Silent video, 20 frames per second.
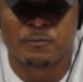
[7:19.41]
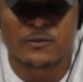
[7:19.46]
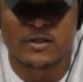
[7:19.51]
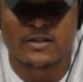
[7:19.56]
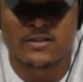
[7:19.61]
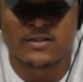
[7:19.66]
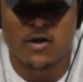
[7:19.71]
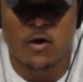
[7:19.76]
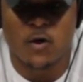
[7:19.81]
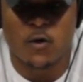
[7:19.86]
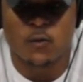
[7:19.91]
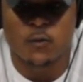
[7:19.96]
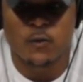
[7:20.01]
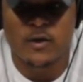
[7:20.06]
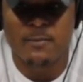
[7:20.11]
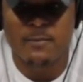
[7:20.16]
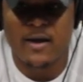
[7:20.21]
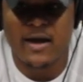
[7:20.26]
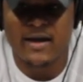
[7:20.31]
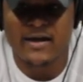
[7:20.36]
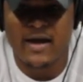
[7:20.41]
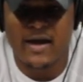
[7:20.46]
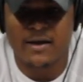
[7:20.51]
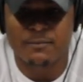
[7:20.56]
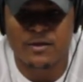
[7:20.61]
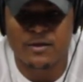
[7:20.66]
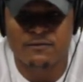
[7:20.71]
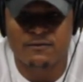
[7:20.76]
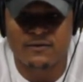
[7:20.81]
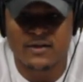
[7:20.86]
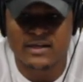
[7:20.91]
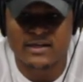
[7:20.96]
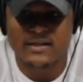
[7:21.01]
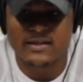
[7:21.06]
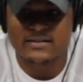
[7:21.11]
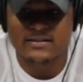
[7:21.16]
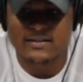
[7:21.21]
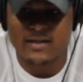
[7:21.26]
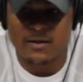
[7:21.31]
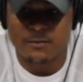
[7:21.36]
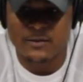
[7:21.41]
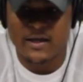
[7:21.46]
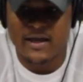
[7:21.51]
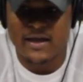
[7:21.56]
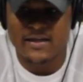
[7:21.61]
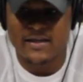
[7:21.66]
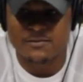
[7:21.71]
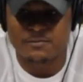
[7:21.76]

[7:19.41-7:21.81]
So we might not be feeling it some days,